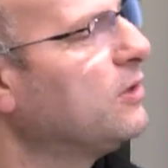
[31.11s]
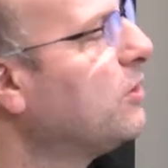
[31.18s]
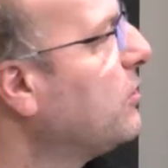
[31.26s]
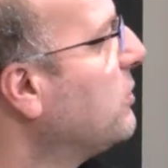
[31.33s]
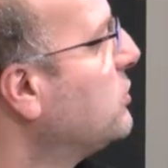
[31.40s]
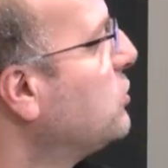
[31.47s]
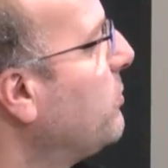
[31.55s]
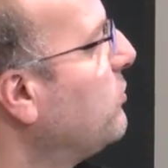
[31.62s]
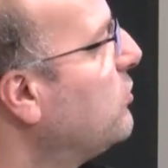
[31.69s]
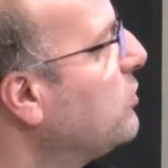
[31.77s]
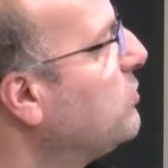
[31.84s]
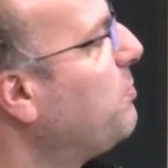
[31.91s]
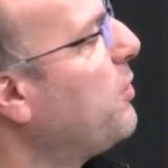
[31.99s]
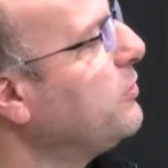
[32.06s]
uh, some
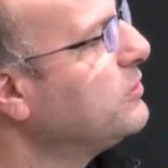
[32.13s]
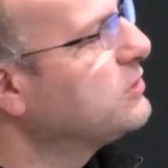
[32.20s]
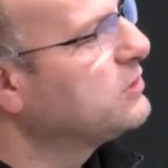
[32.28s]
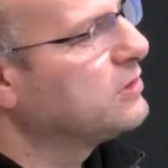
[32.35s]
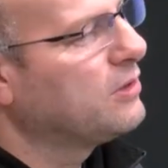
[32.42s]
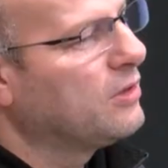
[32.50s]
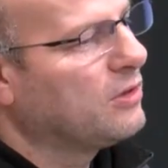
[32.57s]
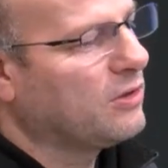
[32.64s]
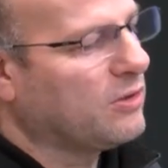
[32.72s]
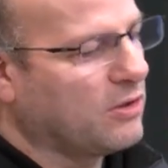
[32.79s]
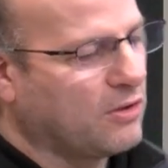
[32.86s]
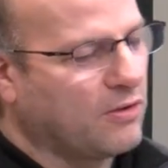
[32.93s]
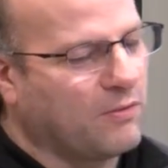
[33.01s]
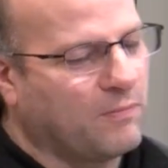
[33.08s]
dot points,
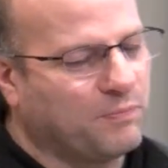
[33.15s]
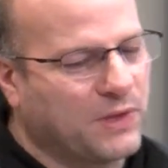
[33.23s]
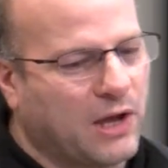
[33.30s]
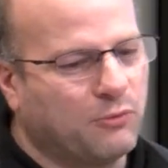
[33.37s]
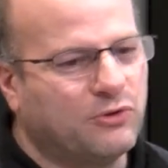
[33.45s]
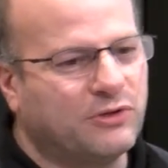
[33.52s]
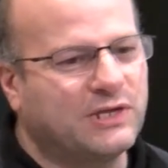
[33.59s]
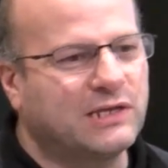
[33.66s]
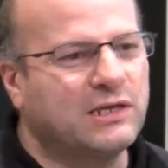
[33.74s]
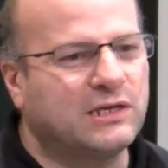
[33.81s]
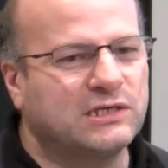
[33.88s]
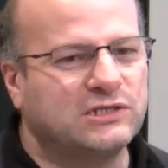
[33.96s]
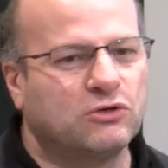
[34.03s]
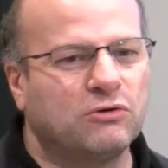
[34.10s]
um, how the
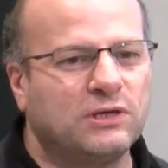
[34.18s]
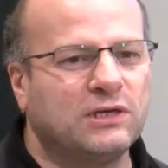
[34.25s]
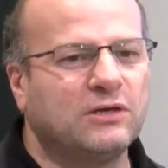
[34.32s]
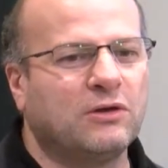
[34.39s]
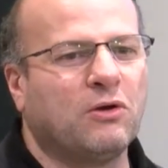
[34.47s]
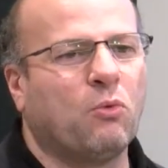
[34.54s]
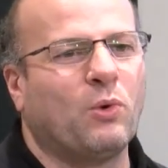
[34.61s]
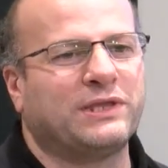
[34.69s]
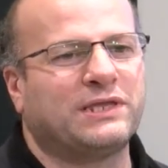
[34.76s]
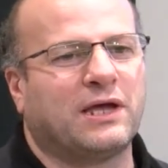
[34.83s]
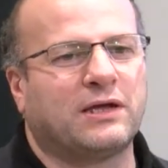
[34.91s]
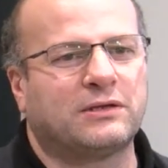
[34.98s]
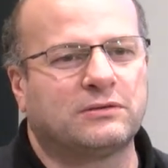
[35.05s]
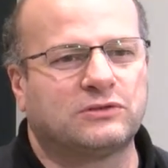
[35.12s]
technique is going, what
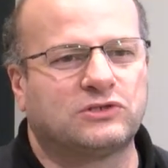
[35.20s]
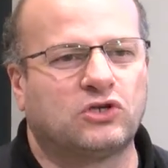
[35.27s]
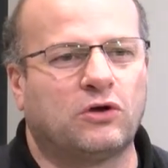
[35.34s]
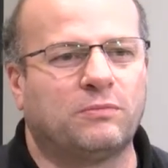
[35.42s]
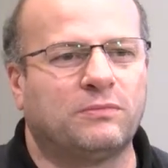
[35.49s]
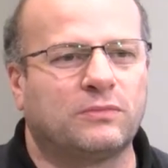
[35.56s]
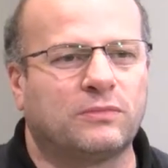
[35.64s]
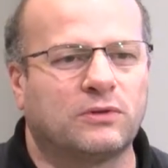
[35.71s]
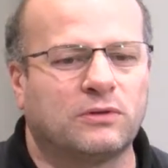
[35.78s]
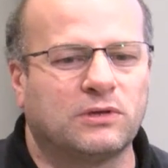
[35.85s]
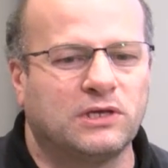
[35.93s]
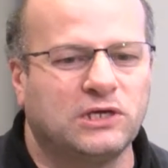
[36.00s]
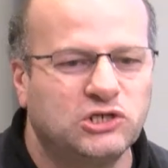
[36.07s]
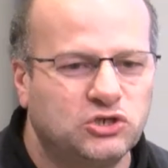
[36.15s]
are some
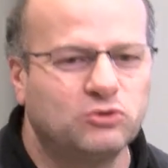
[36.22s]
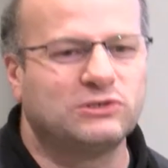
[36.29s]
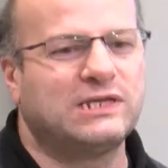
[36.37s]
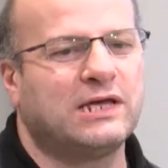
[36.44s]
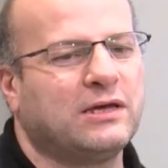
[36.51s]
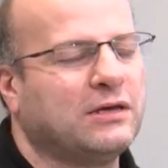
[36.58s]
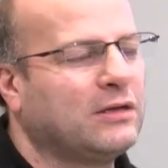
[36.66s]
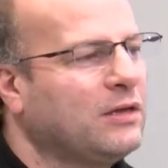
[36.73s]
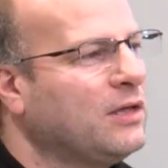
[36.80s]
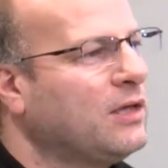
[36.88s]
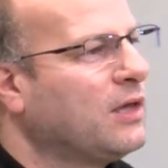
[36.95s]
issues there,